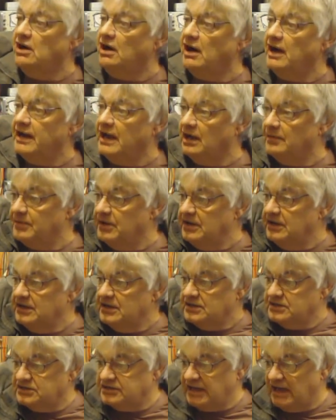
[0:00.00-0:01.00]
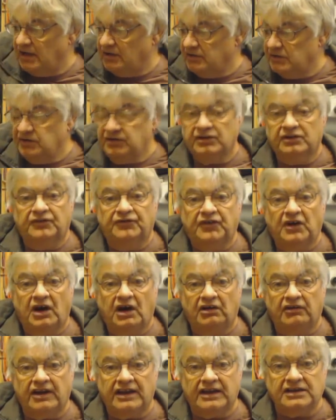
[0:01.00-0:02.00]
and high up, down the
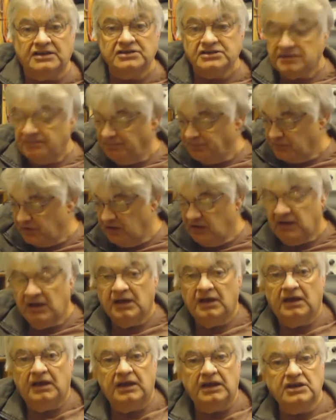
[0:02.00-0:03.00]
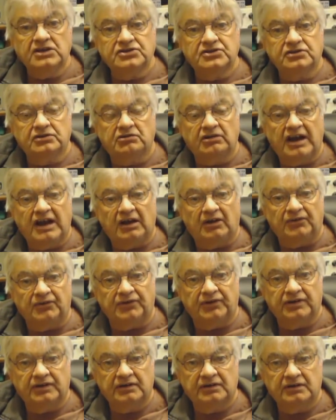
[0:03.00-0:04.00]
far end, into the
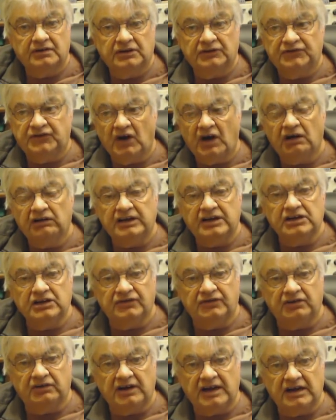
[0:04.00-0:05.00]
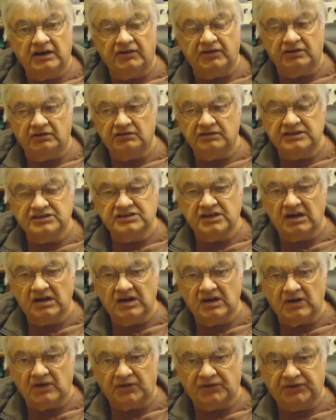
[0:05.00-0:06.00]
ground. The far end of your aerial is
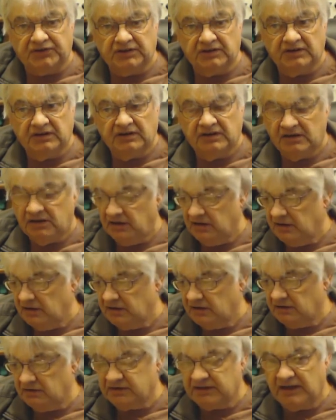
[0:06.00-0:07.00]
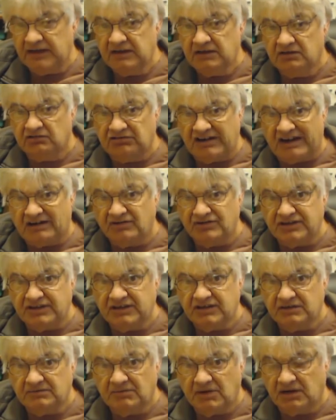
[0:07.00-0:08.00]
earthed, okay, a
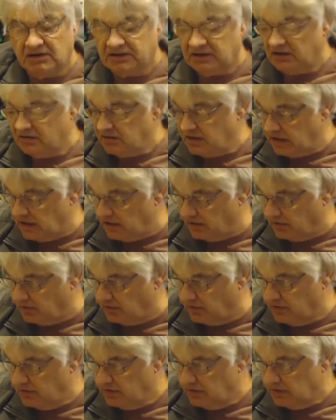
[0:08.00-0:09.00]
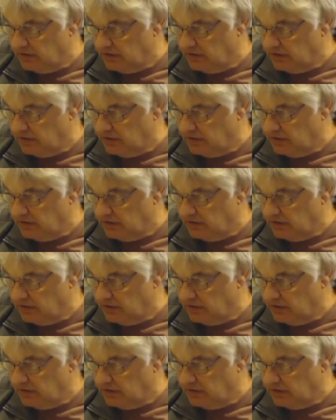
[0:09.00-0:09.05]
grounded Marconi aerial.